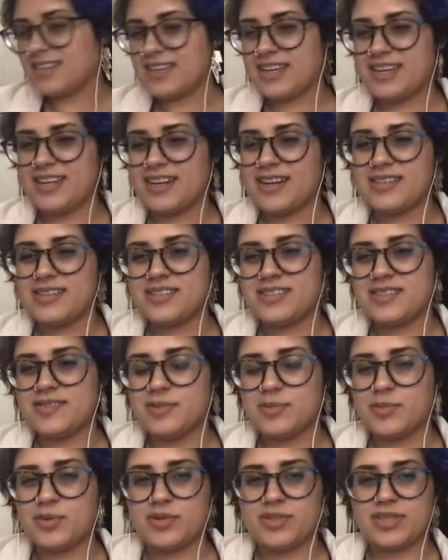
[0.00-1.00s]
cannot
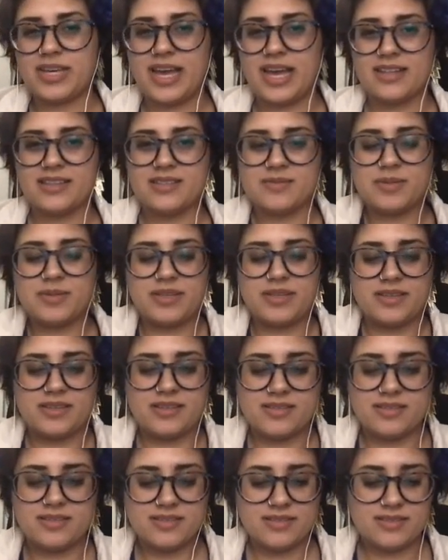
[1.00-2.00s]
deliver both cats
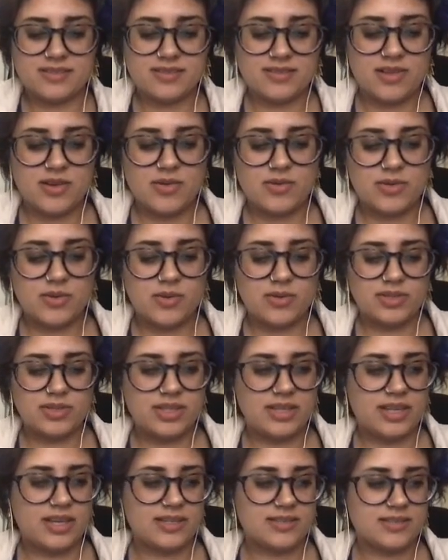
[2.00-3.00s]
because Sloan only
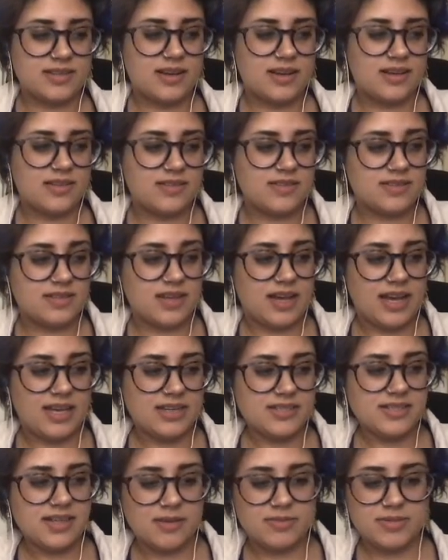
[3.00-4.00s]
likes Hans. I
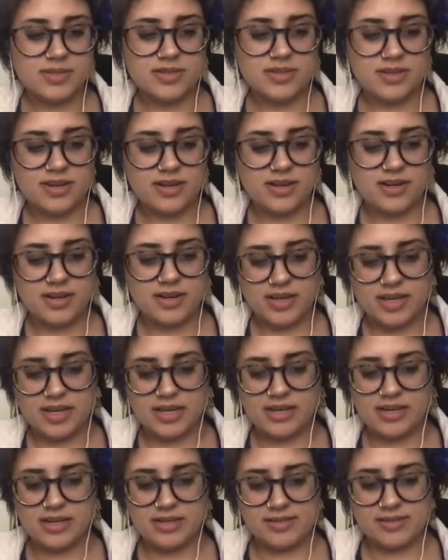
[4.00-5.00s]
adopted her
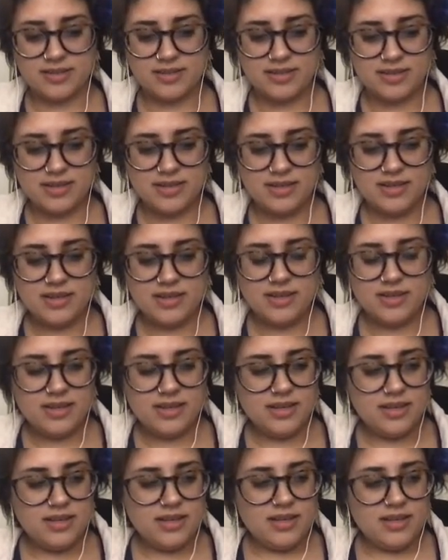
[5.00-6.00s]
and
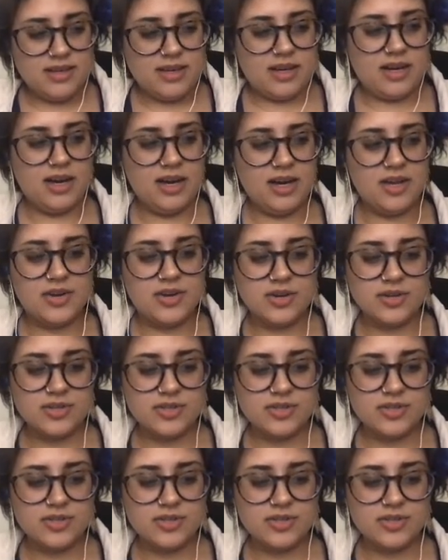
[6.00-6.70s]
nursed